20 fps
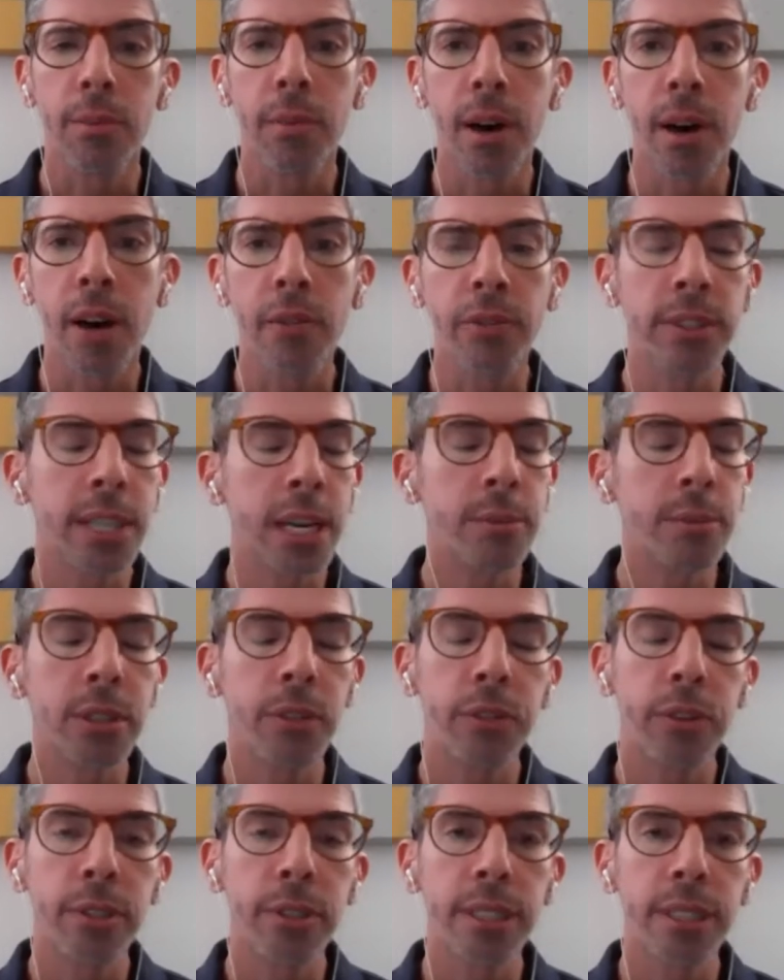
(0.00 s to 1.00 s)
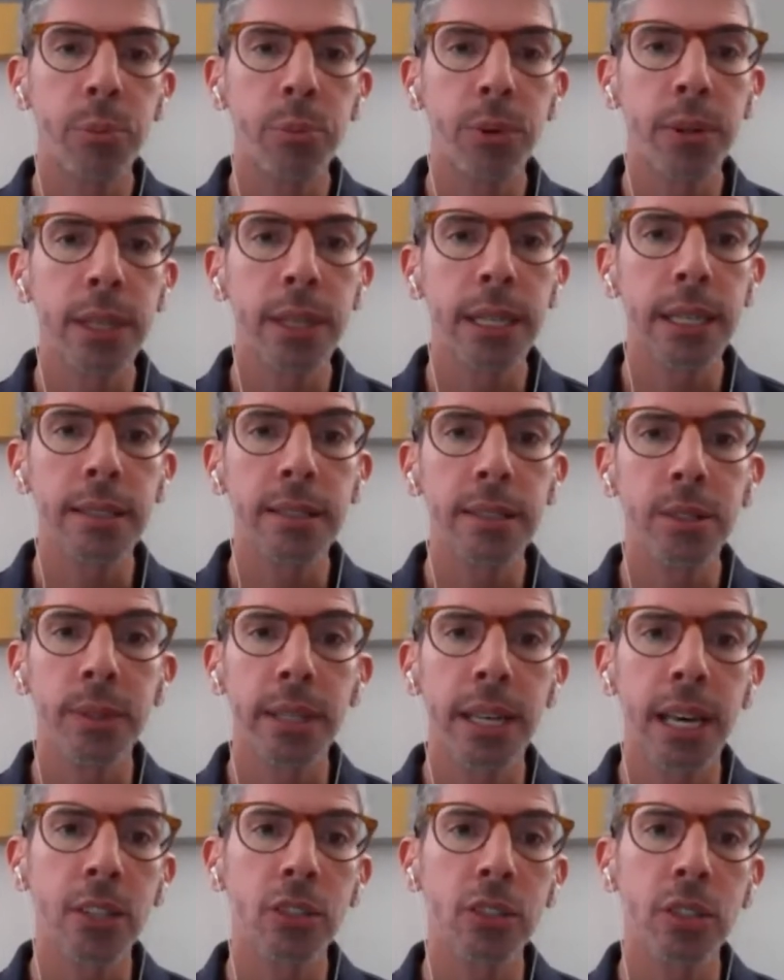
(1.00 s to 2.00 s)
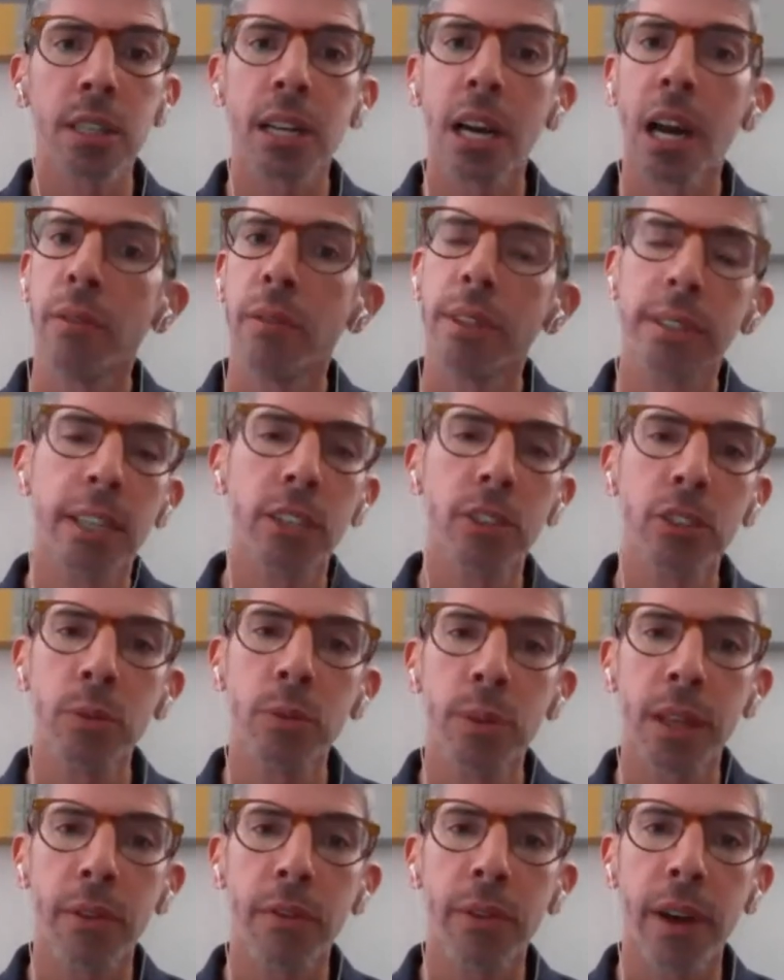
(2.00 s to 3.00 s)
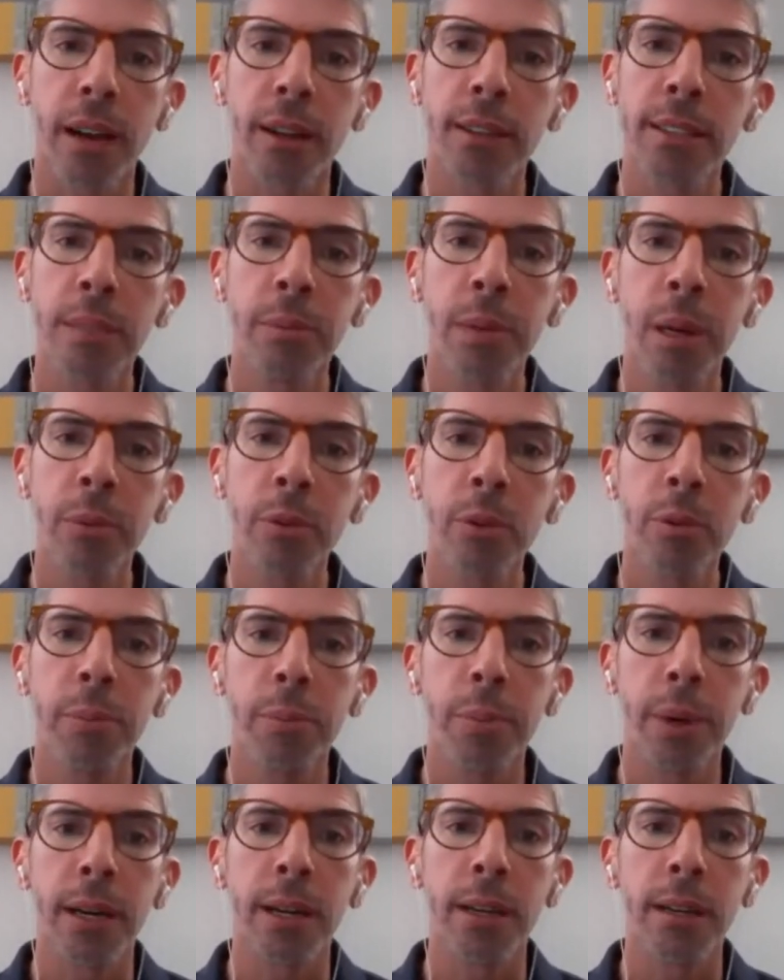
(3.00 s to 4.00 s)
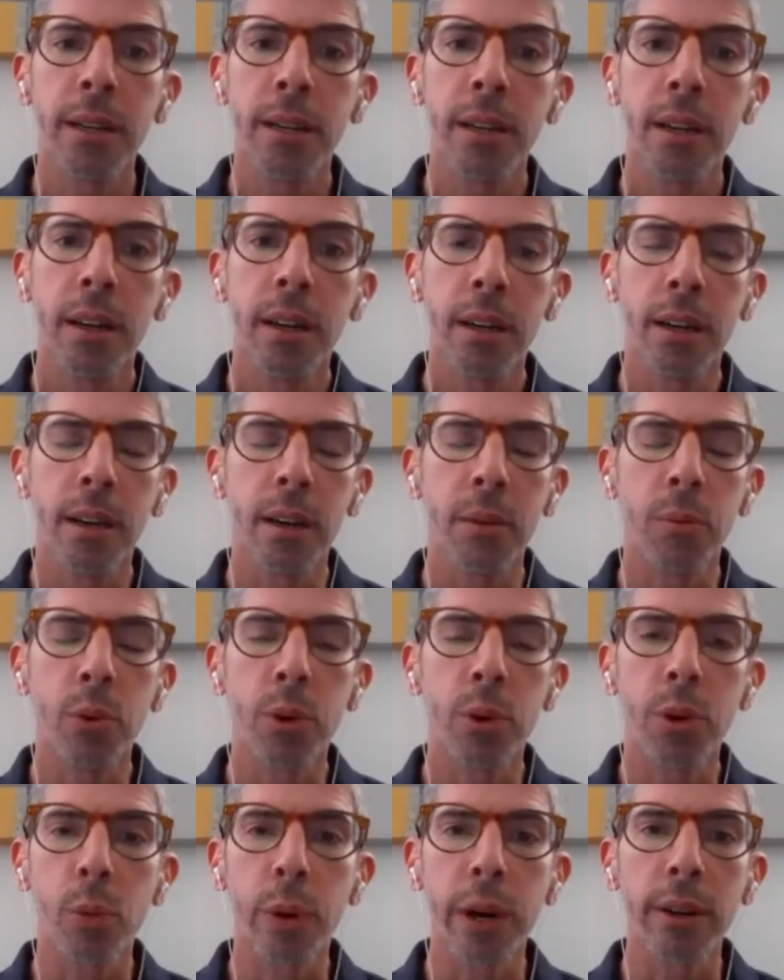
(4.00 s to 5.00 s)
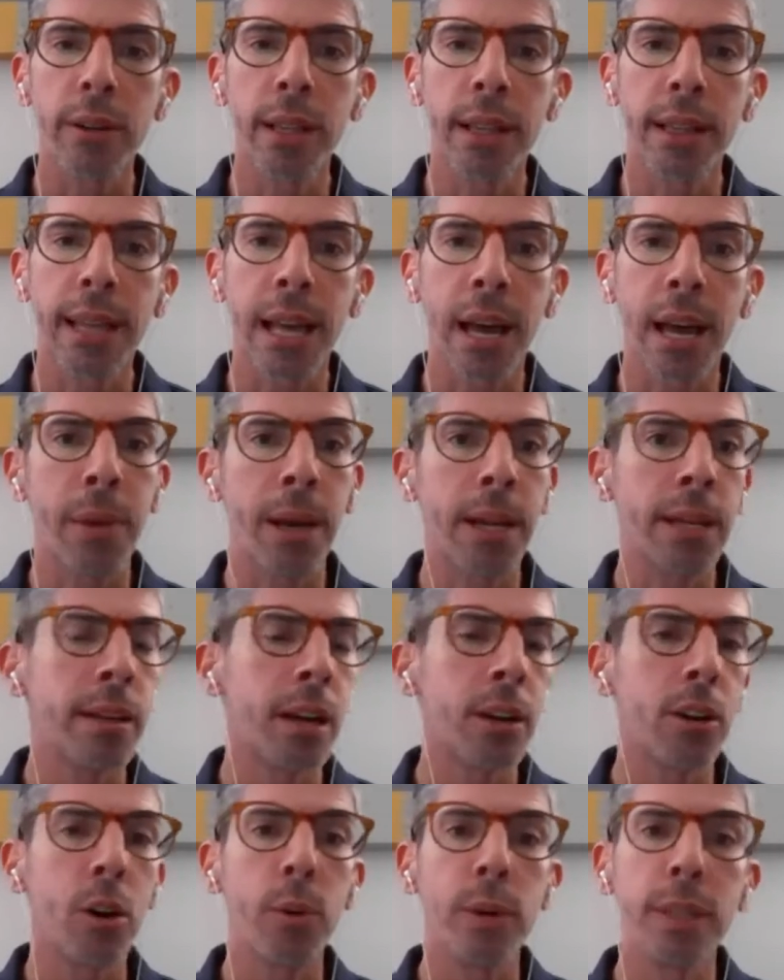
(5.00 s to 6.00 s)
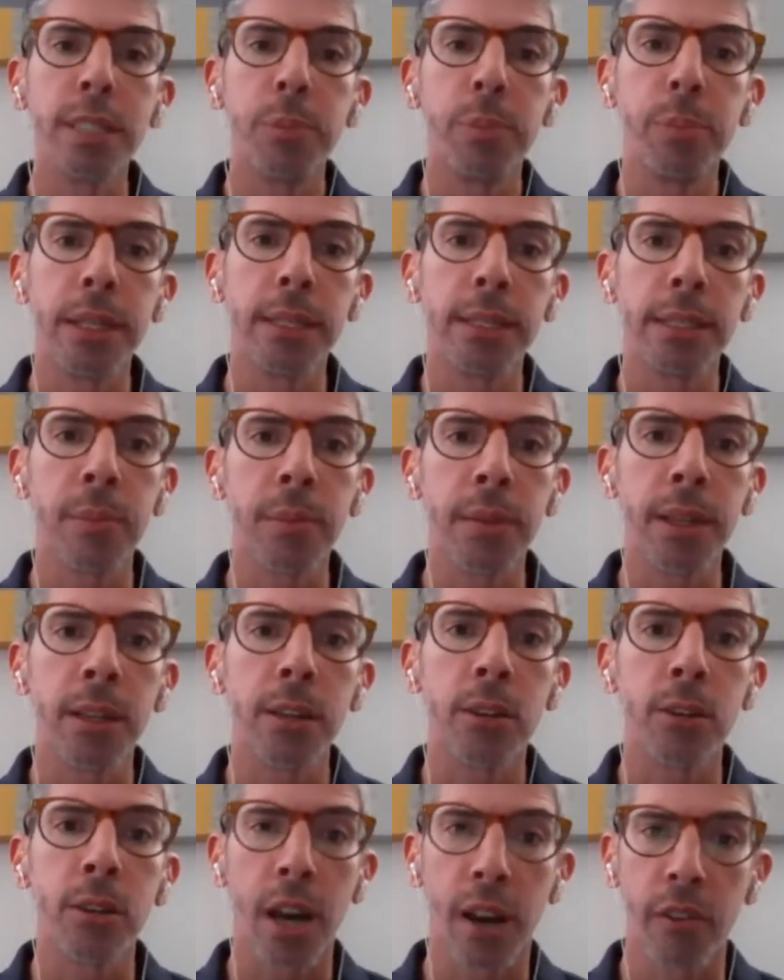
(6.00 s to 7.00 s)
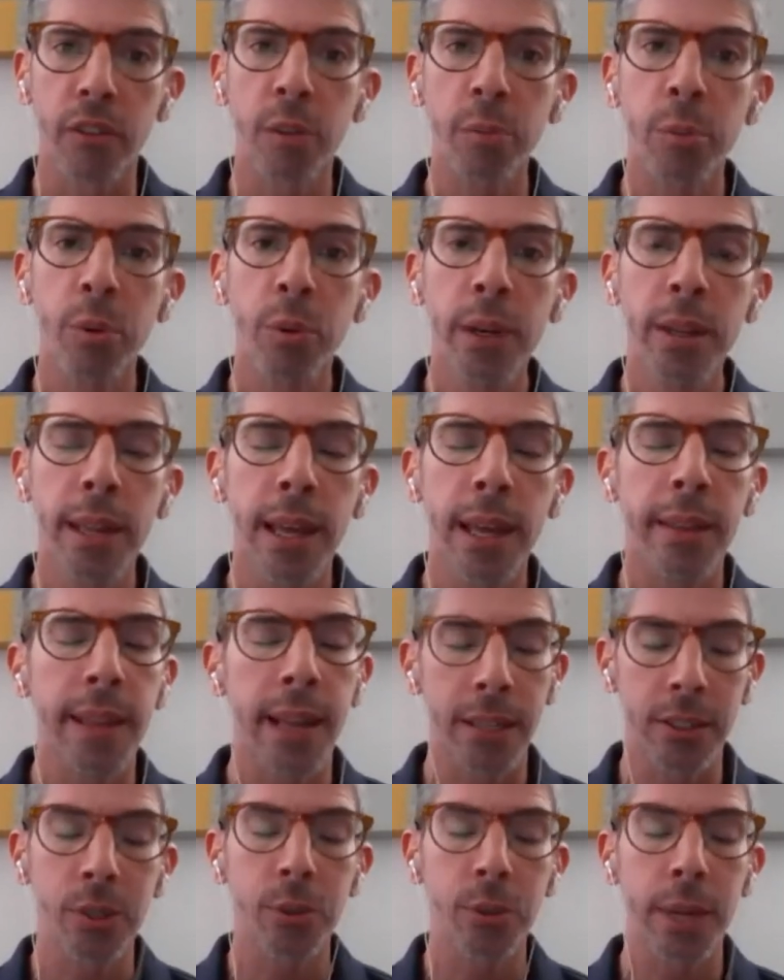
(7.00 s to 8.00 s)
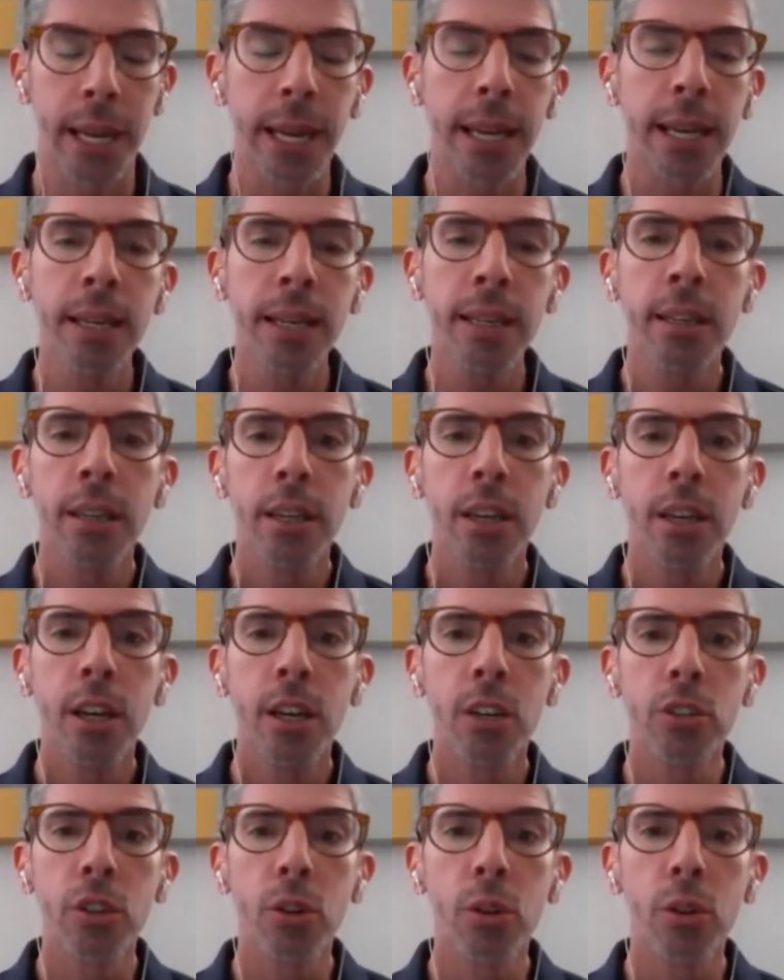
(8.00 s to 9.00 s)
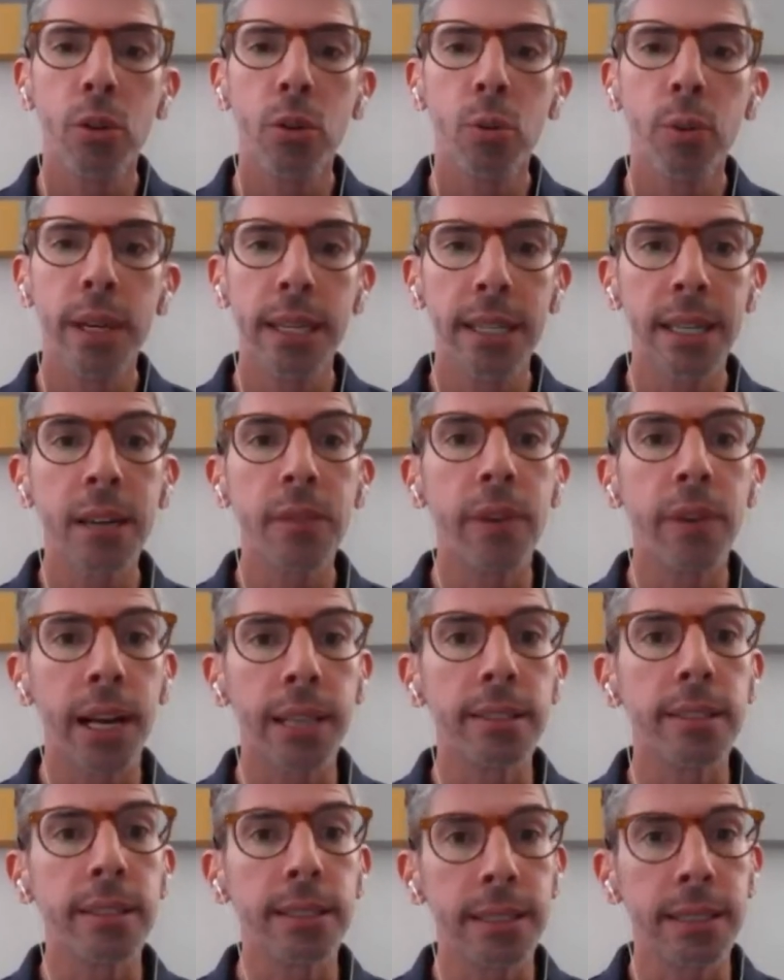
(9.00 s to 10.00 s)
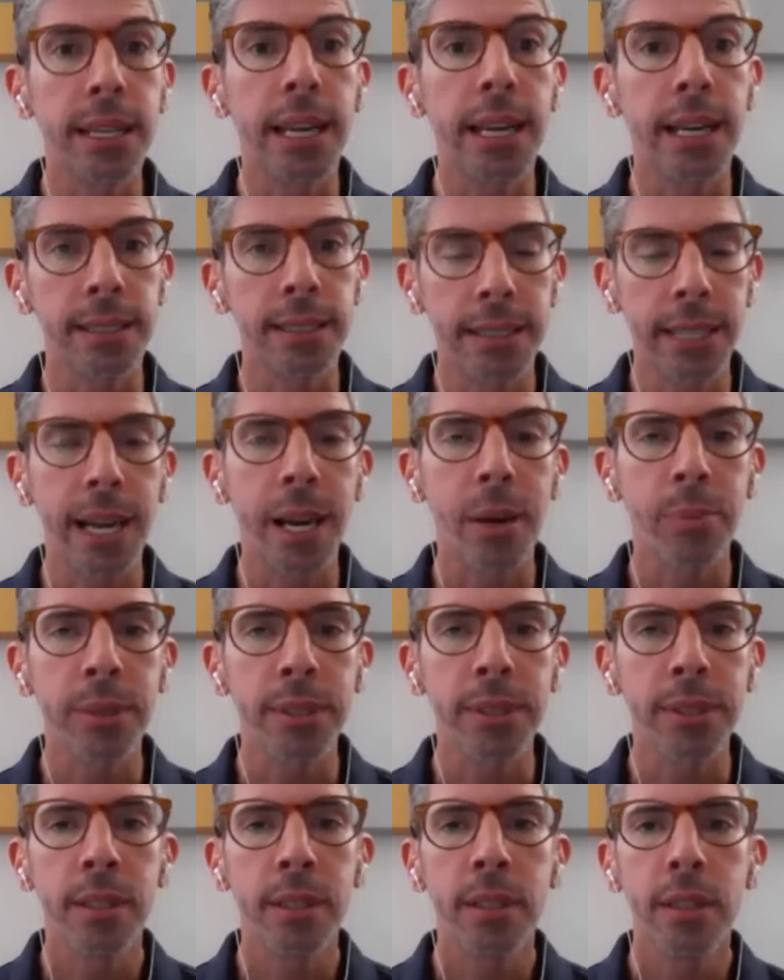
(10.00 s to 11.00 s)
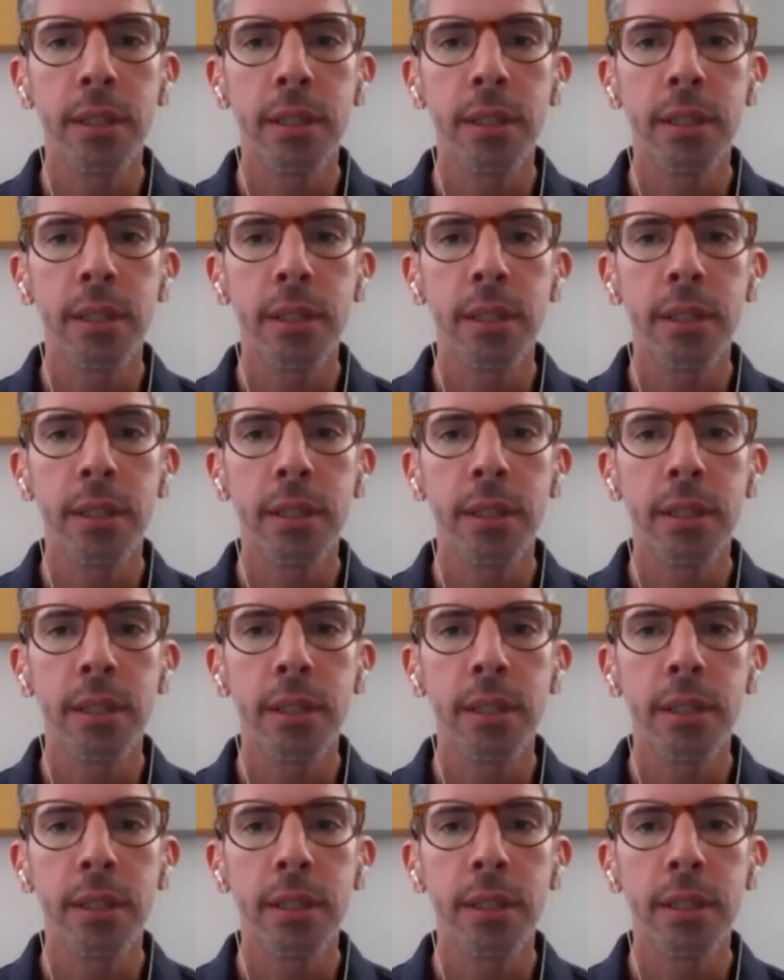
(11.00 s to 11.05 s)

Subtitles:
Oftentimes the first step really is to engage in a conversation with a faculty member, but we're aware that that might not always be something you're comfortable with, and that's okay. So we can advise as to next steps.